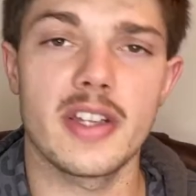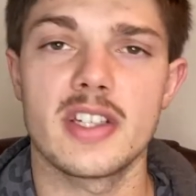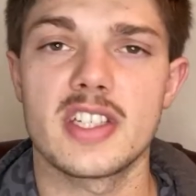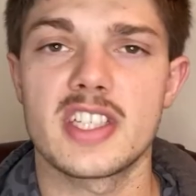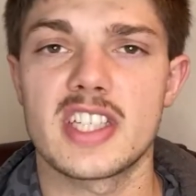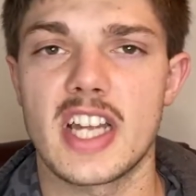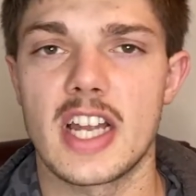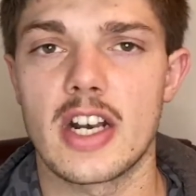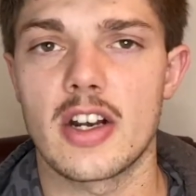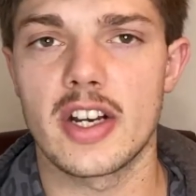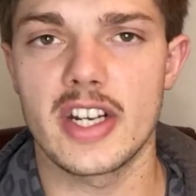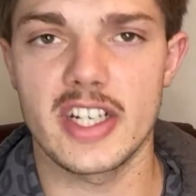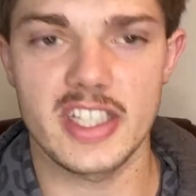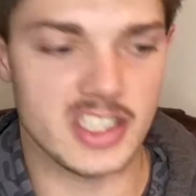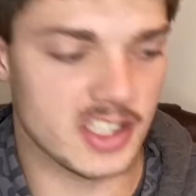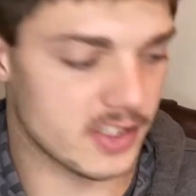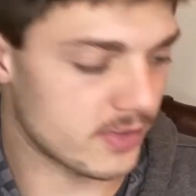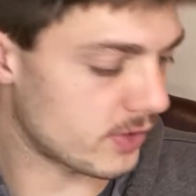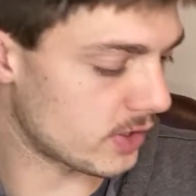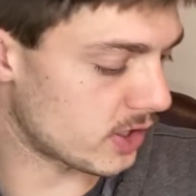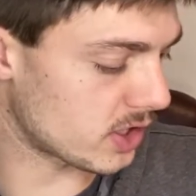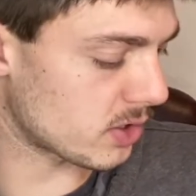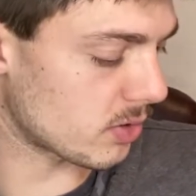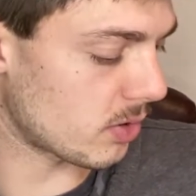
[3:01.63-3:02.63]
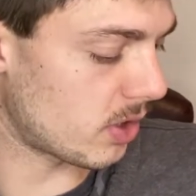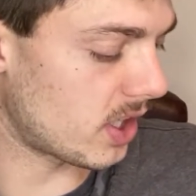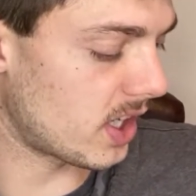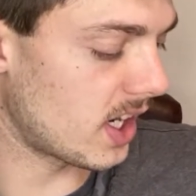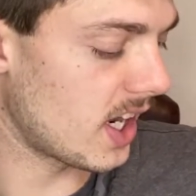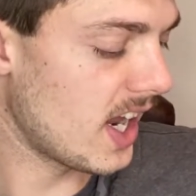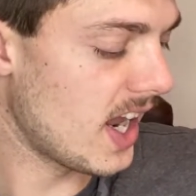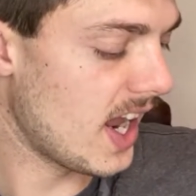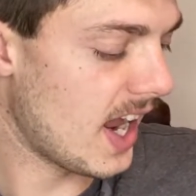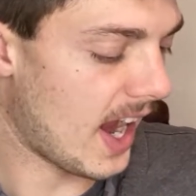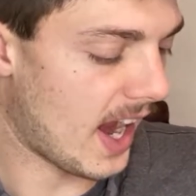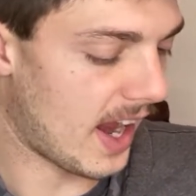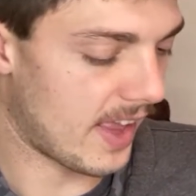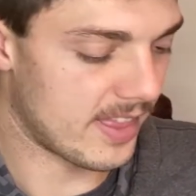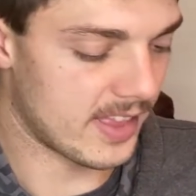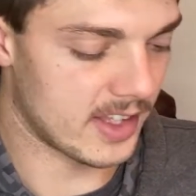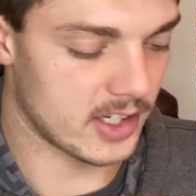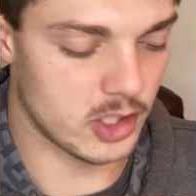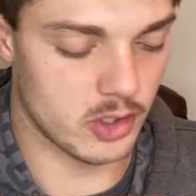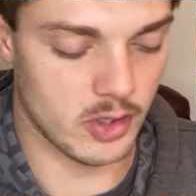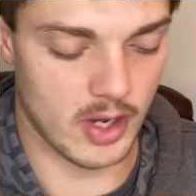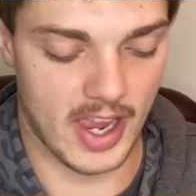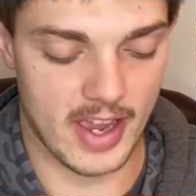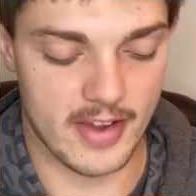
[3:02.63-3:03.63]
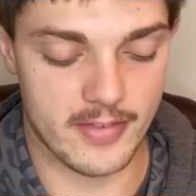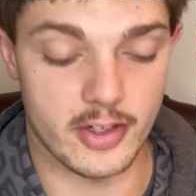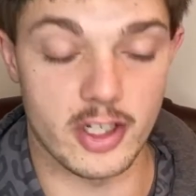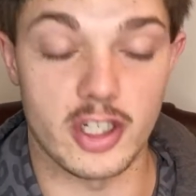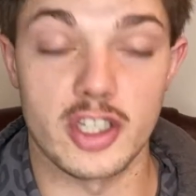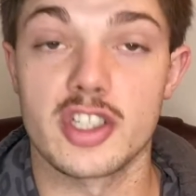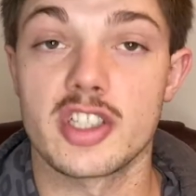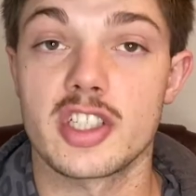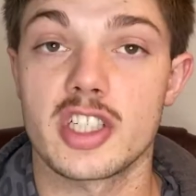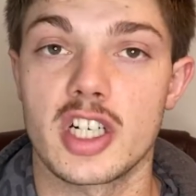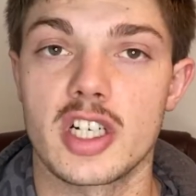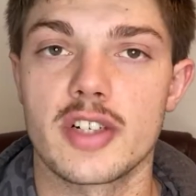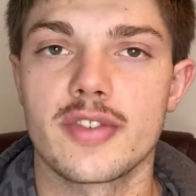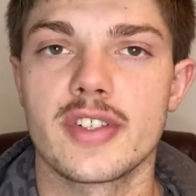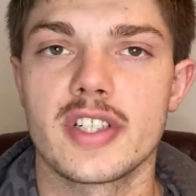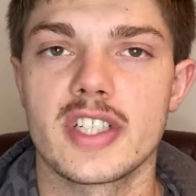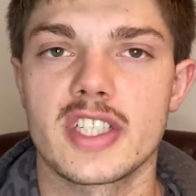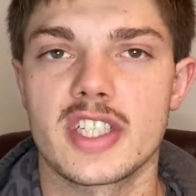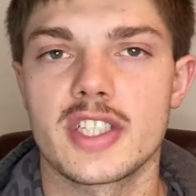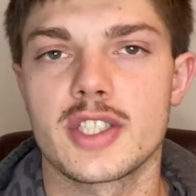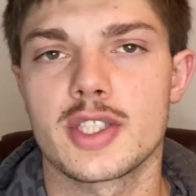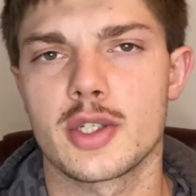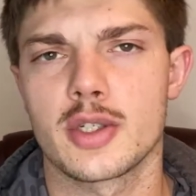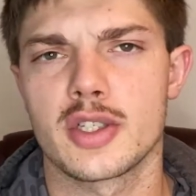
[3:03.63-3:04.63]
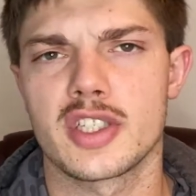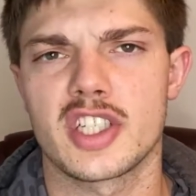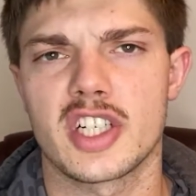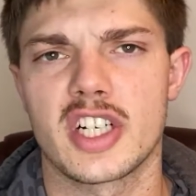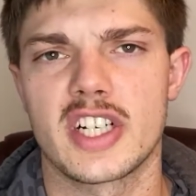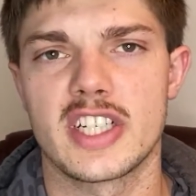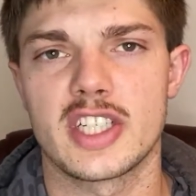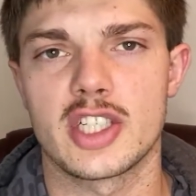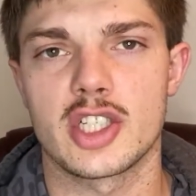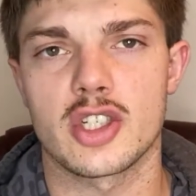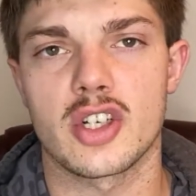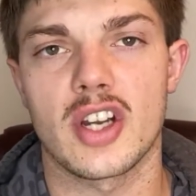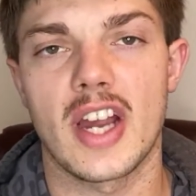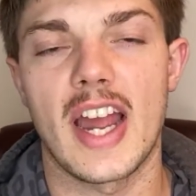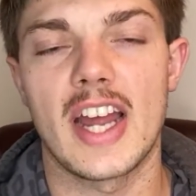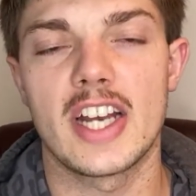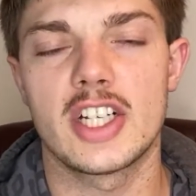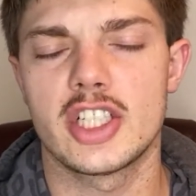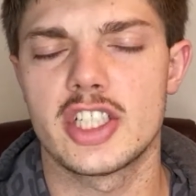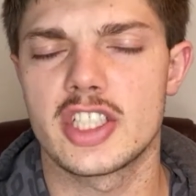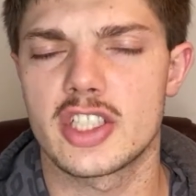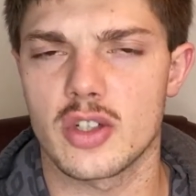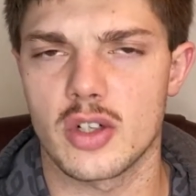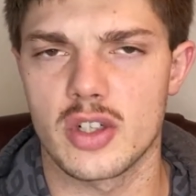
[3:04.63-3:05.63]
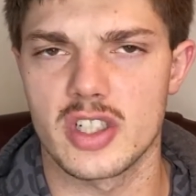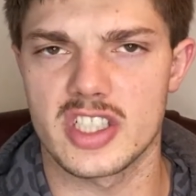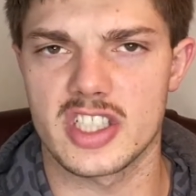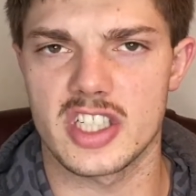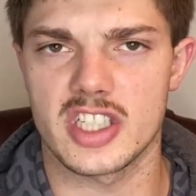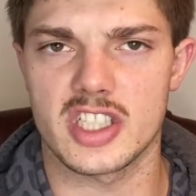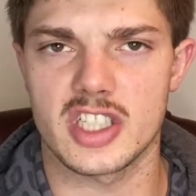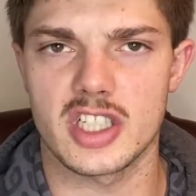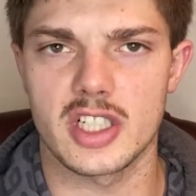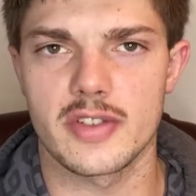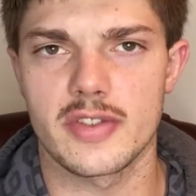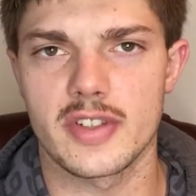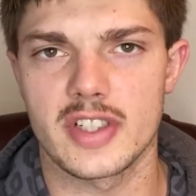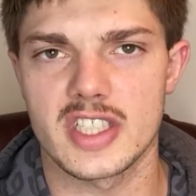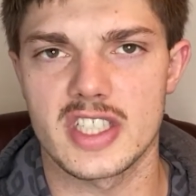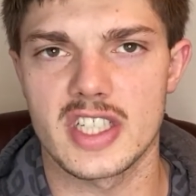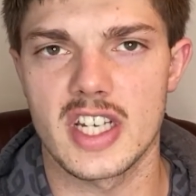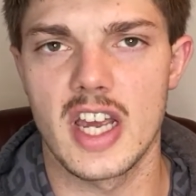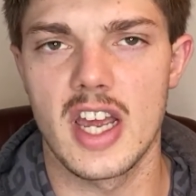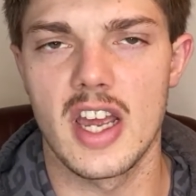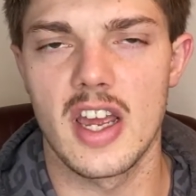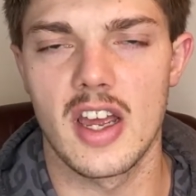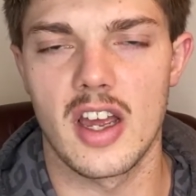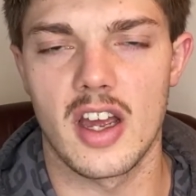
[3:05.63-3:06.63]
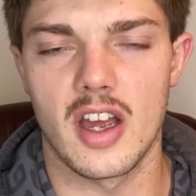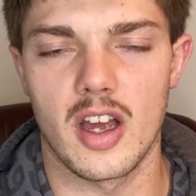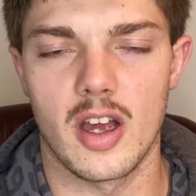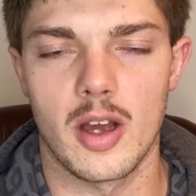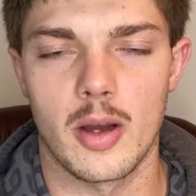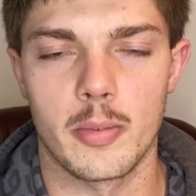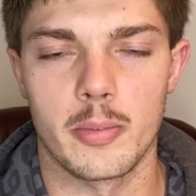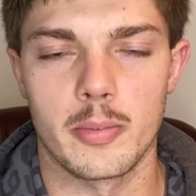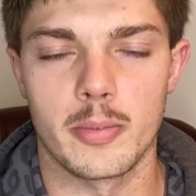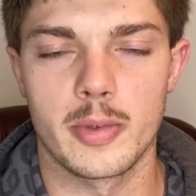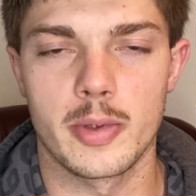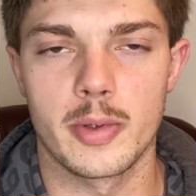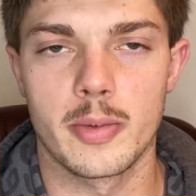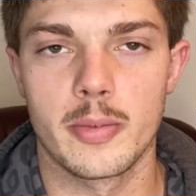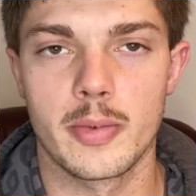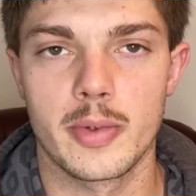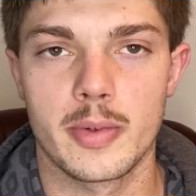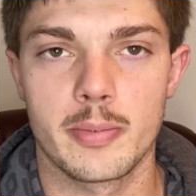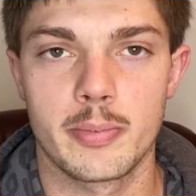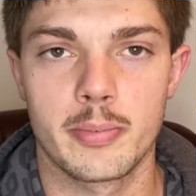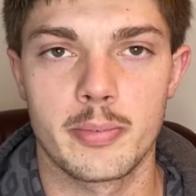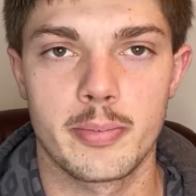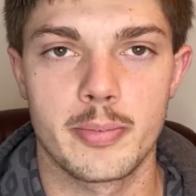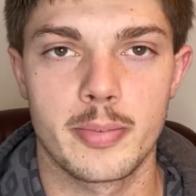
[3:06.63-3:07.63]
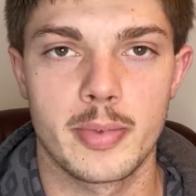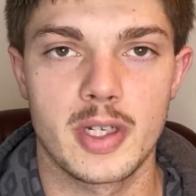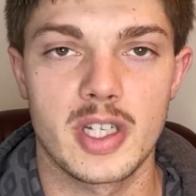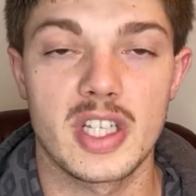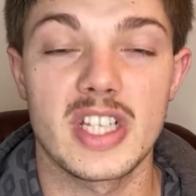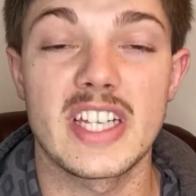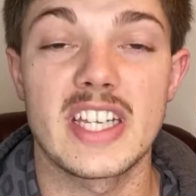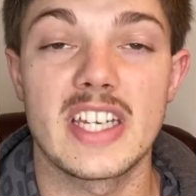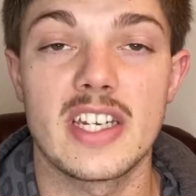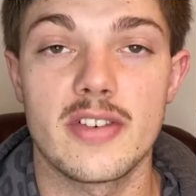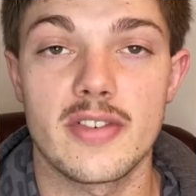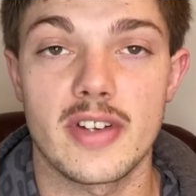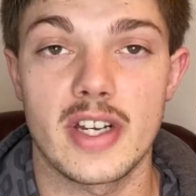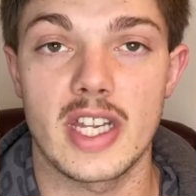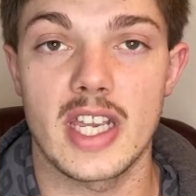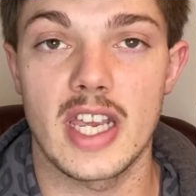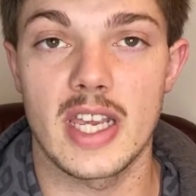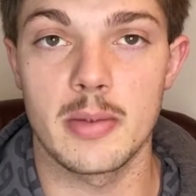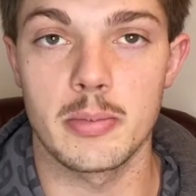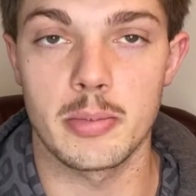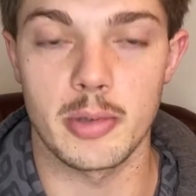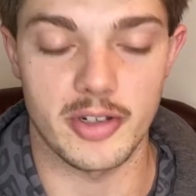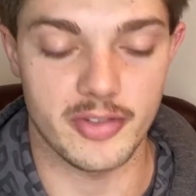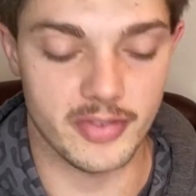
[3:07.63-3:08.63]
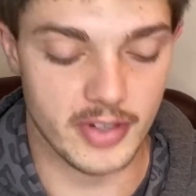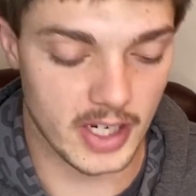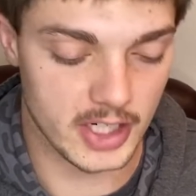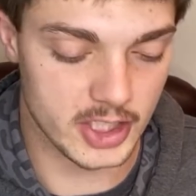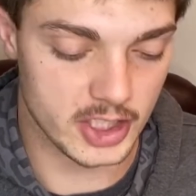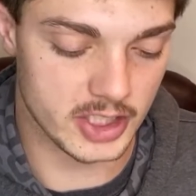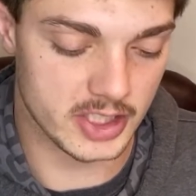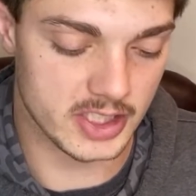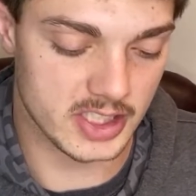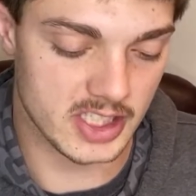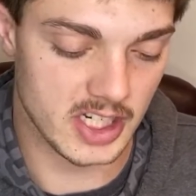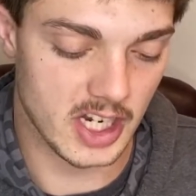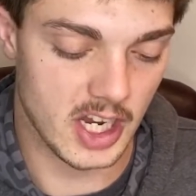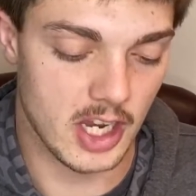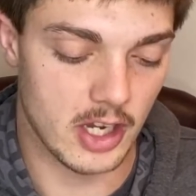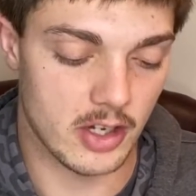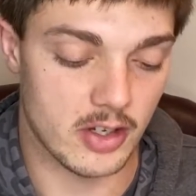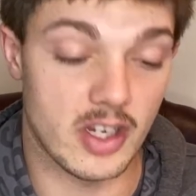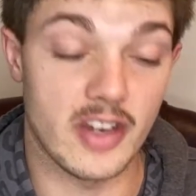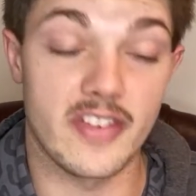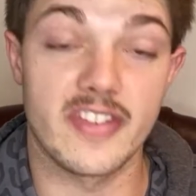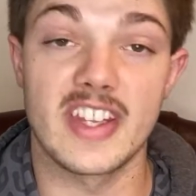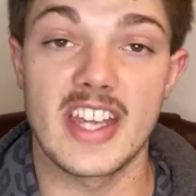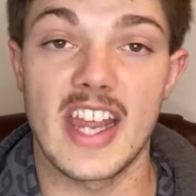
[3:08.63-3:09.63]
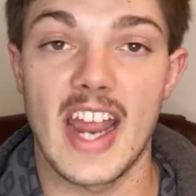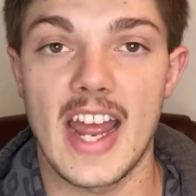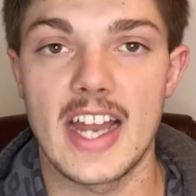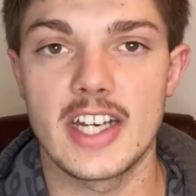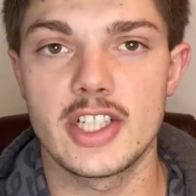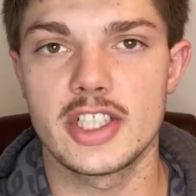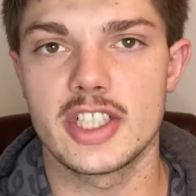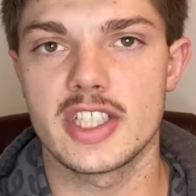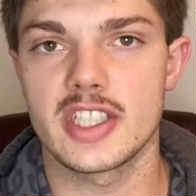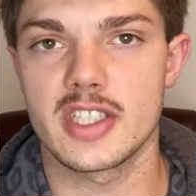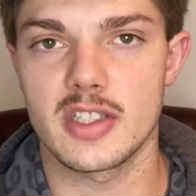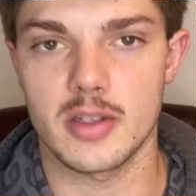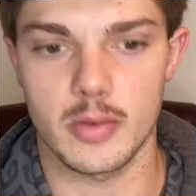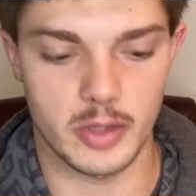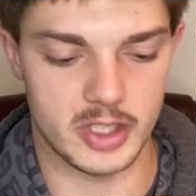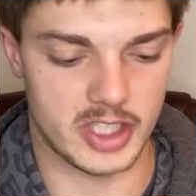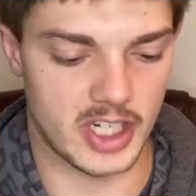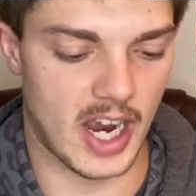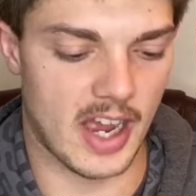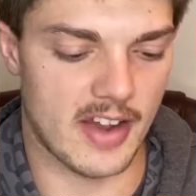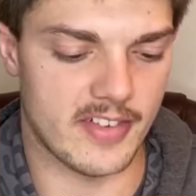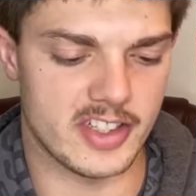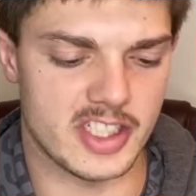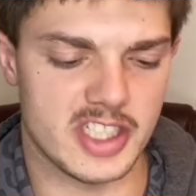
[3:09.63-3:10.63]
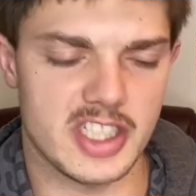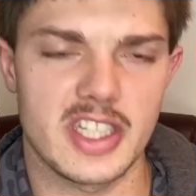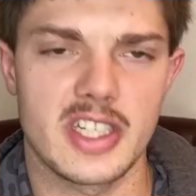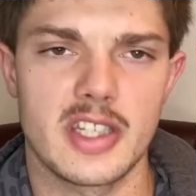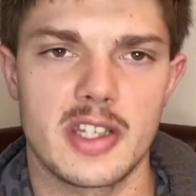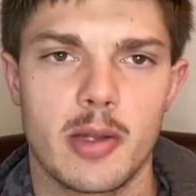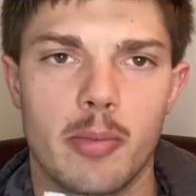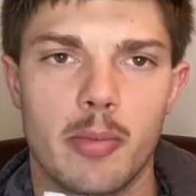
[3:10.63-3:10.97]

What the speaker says: centering is the first one, and then you have your surface. So is there any scratches, or is the surface clean of any imperfections? You have the edges, which obviously the